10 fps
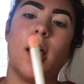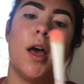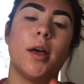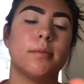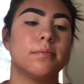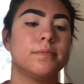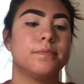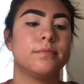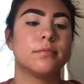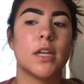and
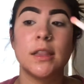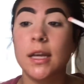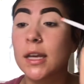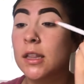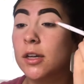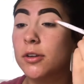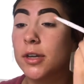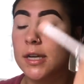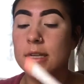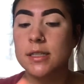like in the
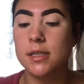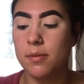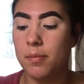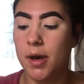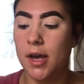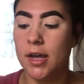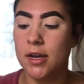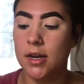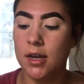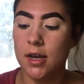crease. But
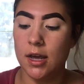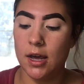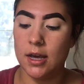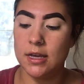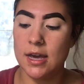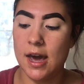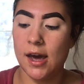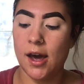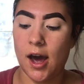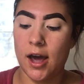
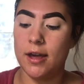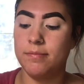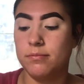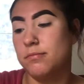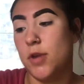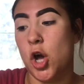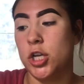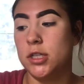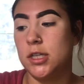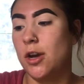yeah, I'm
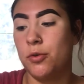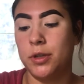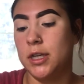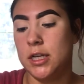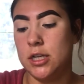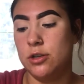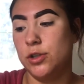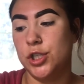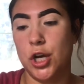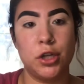honestly only gonna
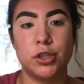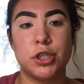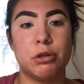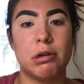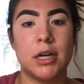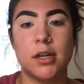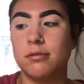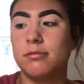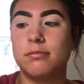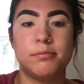use dollar store
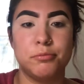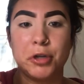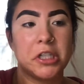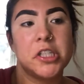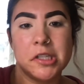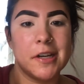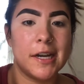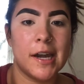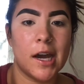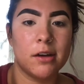brushes
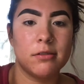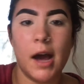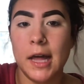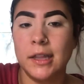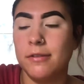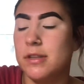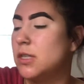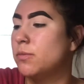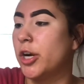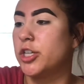right now. I love
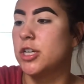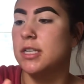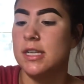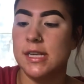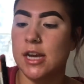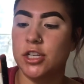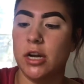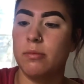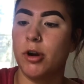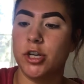these brushes, these
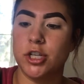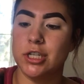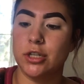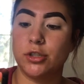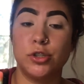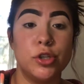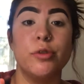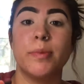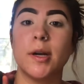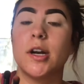eyeshadow brushes. They're
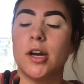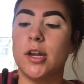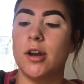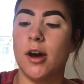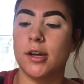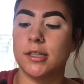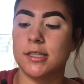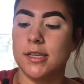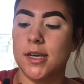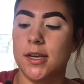super good,
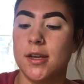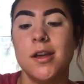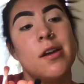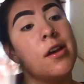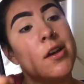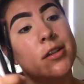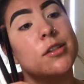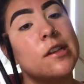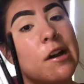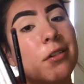honestly.
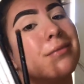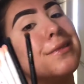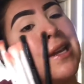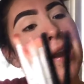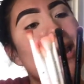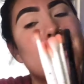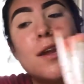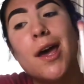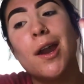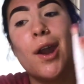So 10 out of
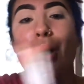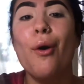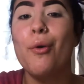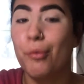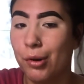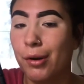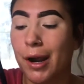10 would